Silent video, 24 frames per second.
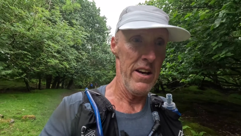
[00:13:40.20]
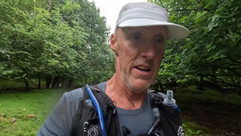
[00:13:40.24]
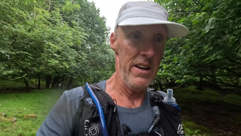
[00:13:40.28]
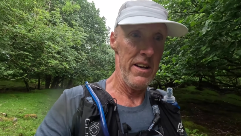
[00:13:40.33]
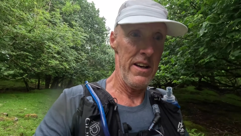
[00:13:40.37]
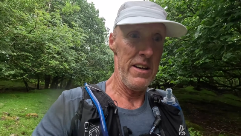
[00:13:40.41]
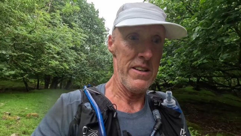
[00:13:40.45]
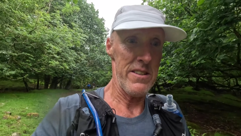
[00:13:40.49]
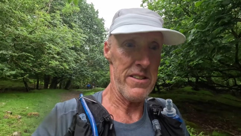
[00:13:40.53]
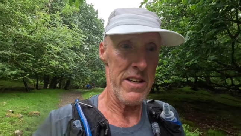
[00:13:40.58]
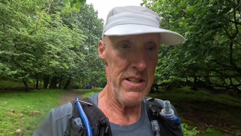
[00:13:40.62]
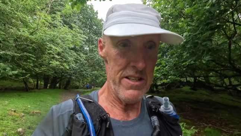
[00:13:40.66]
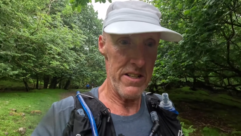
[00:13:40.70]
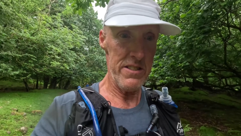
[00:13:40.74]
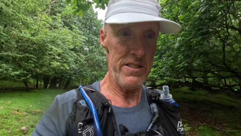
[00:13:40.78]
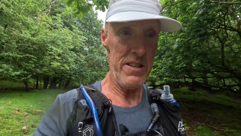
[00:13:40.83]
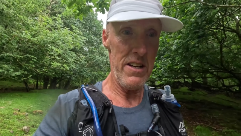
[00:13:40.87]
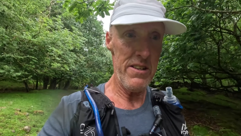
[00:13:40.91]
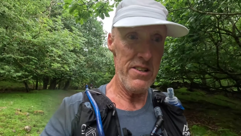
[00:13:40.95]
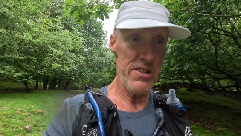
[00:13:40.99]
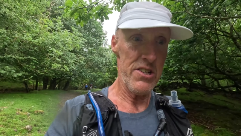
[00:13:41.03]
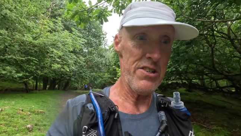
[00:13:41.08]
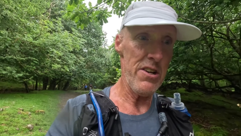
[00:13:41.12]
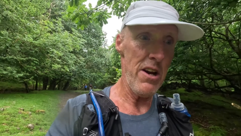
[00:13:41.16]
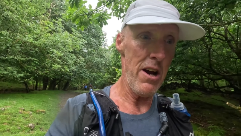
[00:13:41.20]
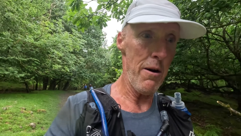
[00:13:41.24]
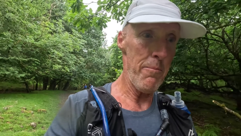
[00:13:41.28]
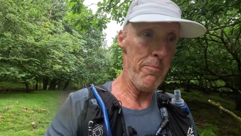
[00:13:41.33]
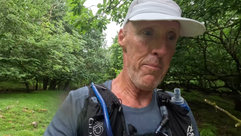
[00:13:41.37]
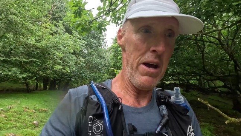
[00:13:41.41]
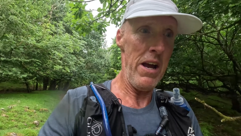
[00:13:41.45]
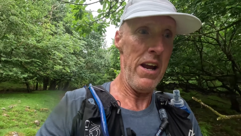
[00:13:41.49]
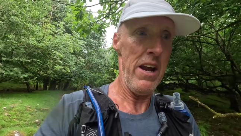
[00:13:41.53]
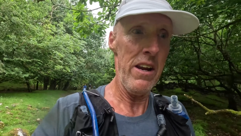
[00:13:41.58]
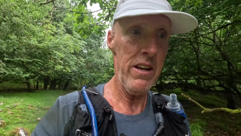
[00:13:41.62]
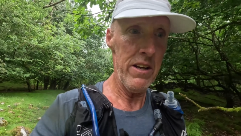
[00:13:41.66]
it's going to send sharp
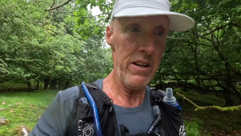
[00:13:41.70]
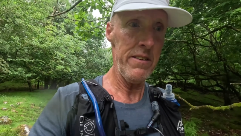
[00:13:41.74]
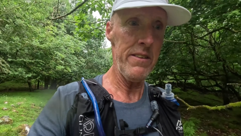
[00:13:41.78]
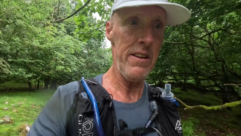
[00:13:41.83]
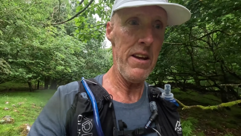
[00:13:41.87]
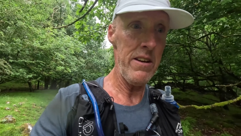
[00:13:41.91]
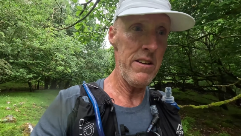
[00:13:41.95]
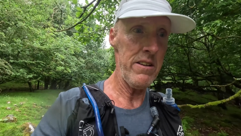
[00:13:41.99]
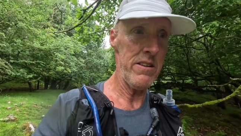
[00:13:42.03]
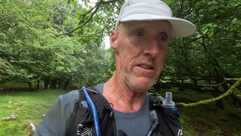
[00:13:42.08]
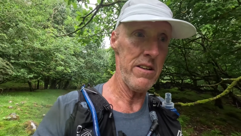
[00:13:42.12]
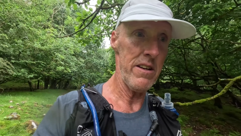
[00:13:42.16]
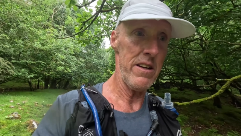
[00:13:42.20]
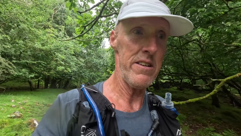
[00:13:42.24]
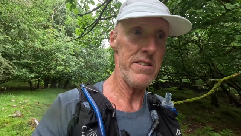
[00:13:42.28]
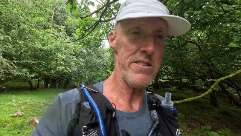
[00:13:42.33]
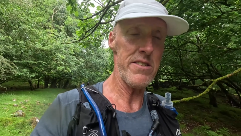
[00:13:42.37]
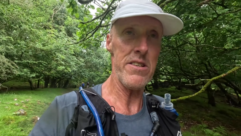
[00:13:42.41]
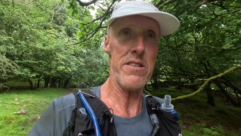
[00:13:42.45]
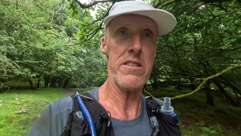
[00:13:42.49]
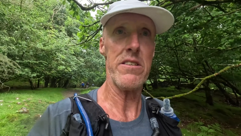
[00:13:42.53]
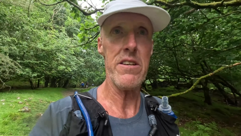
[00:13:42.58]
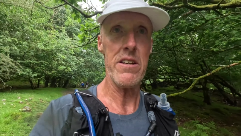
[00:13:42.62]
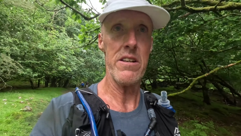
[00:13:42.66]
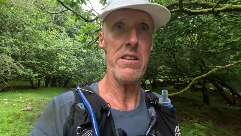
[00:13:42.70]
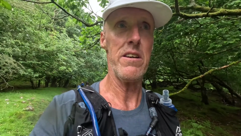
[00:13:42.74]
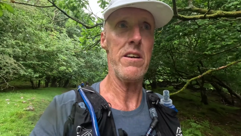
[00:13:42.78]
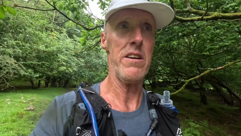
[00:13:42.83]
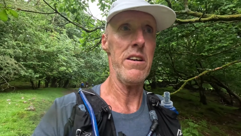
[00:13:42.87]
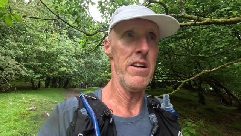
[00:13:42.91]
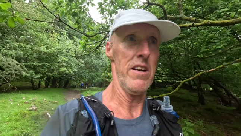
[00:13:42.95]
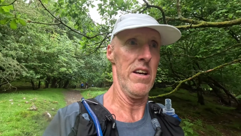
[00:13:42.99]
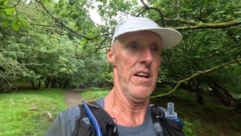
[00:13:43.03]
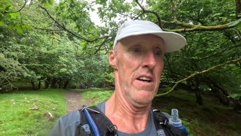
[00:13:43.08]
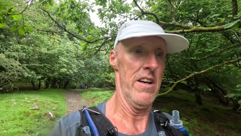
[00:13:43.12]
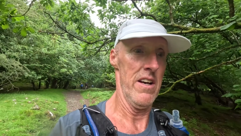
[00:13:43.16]
pain, and then it's just going to,
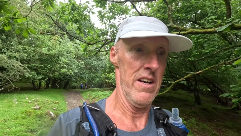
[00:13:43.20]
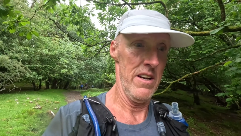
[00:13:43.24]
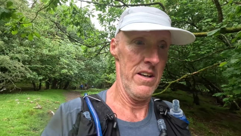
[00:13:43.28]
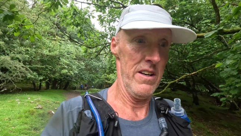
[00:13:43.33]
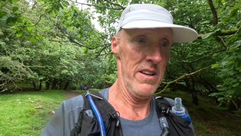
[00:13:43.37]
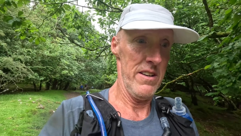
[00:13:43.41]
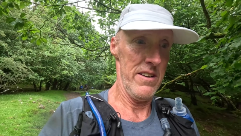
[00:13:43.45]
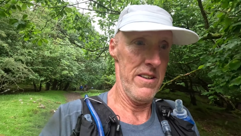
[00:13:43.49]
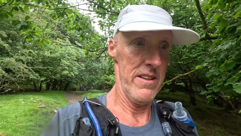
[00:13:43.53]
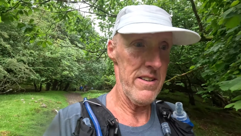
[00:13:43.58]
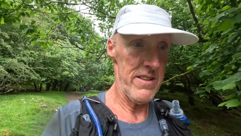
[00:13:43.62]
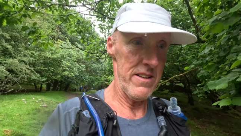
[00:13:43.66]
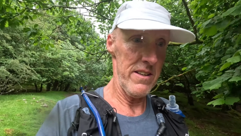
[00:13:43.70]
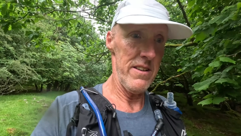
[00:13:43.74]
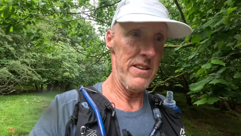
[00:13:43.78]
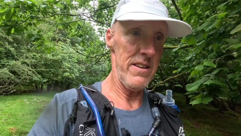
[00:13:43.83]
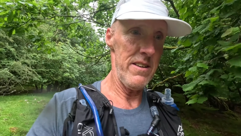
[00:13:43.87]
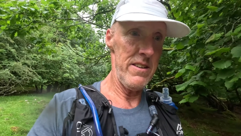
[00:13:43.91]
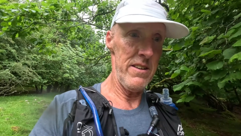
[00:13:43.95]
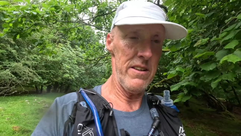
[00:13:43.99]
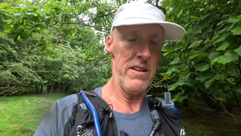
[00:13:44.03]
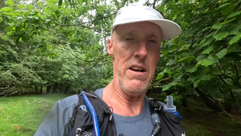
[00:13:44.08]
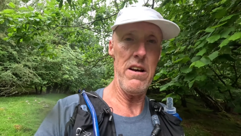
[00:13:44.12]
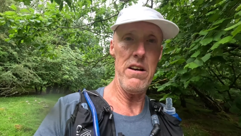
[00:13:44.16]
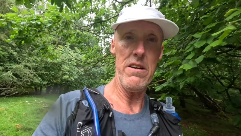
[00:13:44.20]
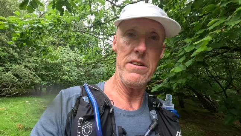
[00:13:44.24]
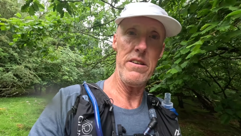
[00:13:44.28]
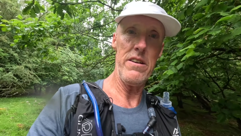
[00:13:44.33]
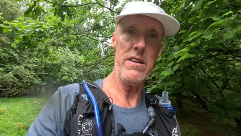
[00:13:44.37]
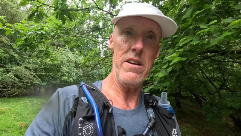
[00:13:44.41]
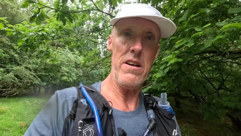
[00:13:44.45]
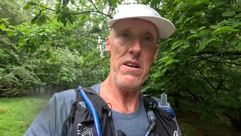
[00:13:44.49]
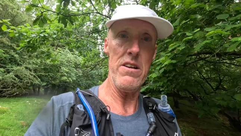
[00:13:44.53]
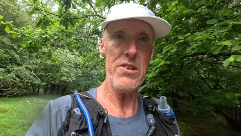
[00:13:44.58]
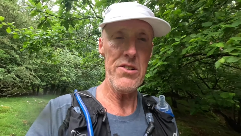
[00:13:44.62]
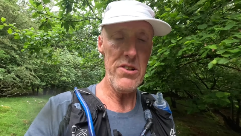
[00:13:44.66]
you
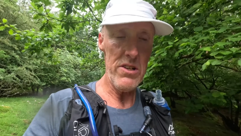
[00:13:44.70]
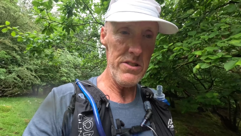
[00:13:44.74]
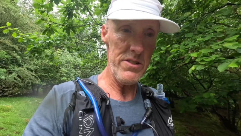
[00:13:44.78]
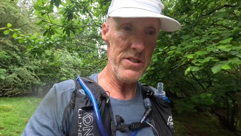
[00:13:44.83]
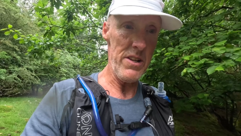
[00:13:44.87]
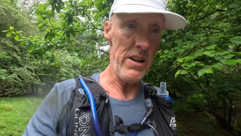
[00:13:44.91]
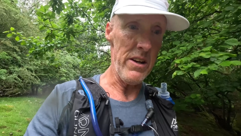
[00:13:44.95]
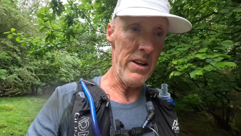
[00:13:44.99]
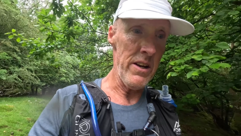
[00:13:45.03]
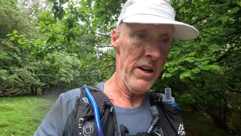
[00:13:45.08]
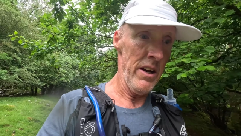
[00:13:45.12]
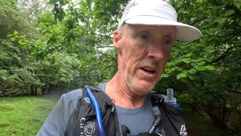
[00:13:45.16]
can't trust it.